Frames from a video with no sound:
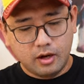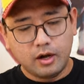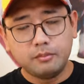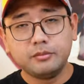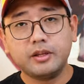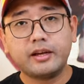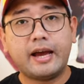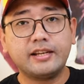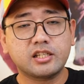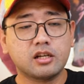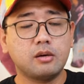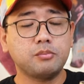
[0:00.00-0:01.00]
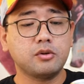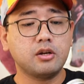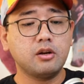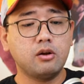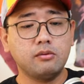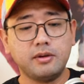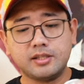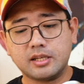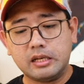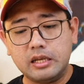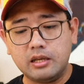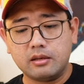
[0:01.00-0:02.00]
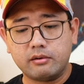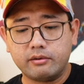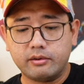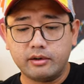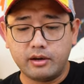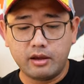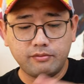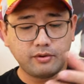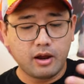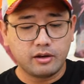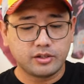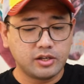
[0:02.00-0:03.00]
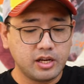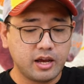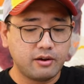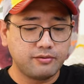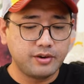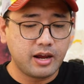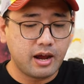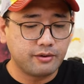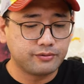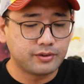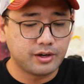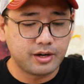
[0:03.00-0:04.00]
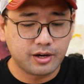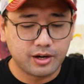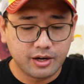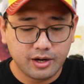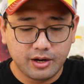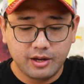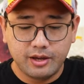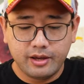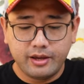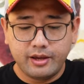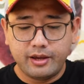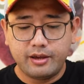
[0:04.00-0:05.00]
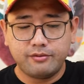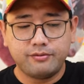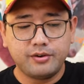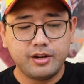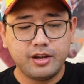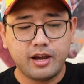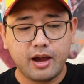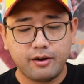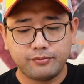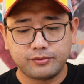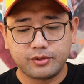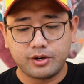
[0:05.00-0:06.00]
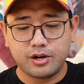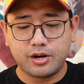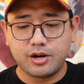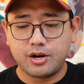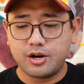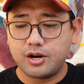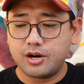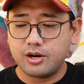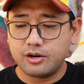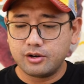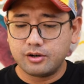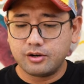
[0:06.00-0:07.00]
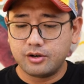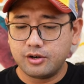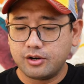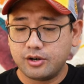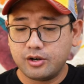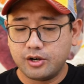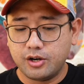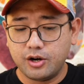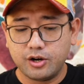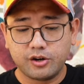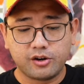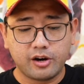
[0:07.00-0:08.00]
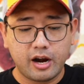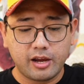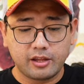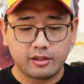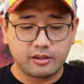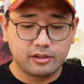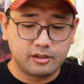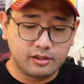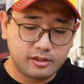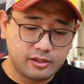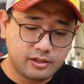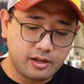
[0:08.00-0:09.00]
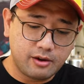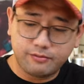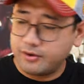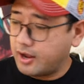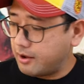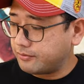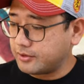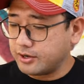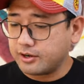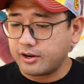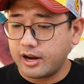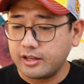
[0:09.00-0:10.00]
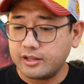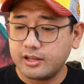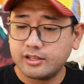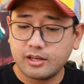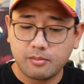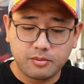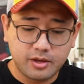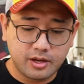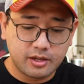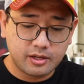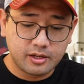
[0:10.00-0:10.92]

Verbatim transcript: Um, the catch cup you can always clean. Every, actually, every after, every after your grind, every after grinding something,